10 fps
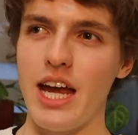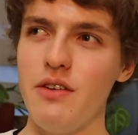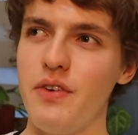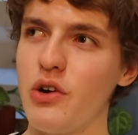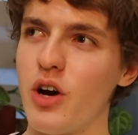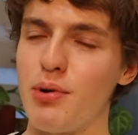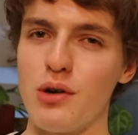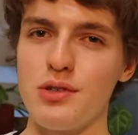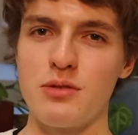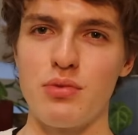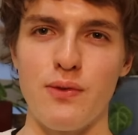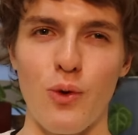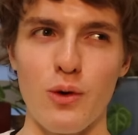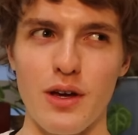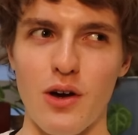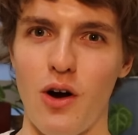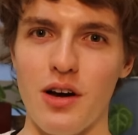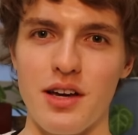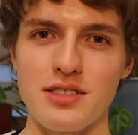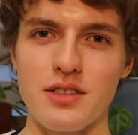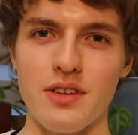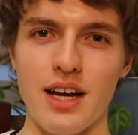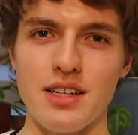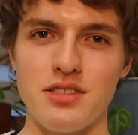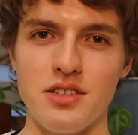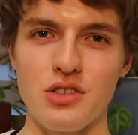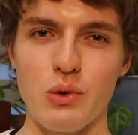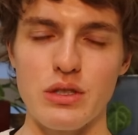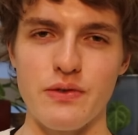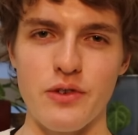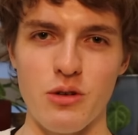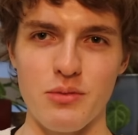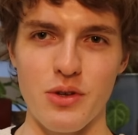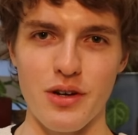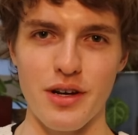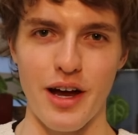Any video I posted before like August of last year was filmed on an